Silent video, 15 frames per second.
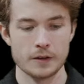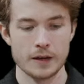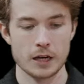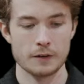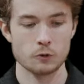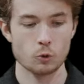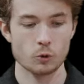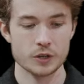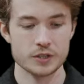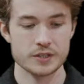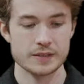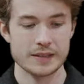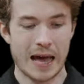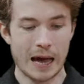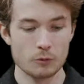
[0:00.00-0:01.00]
And of course,
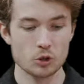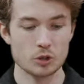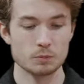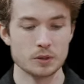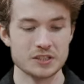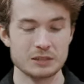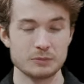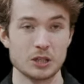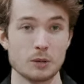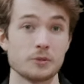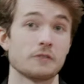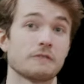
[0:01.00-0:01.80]
that will implicitly become